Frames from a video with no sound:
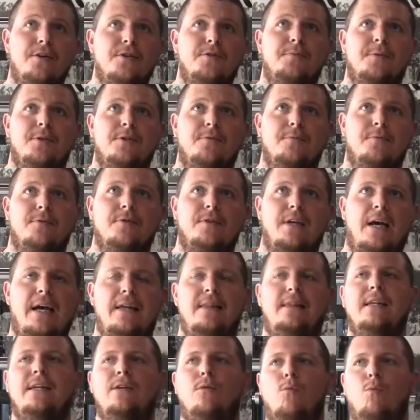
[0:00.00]
Those principles. I
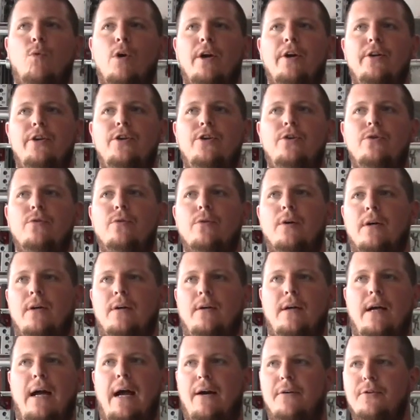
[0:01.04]
think
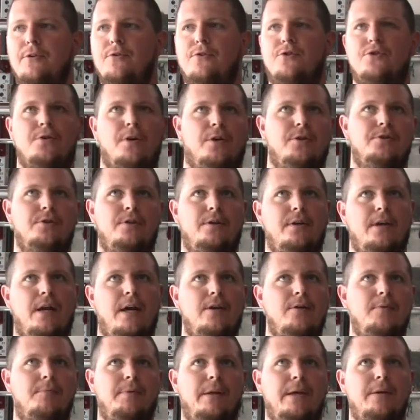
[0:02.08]
how you structure it and
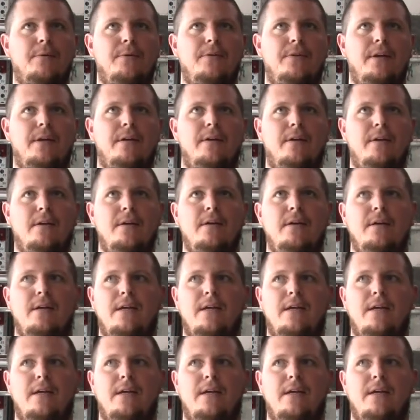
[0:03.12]
how you play with it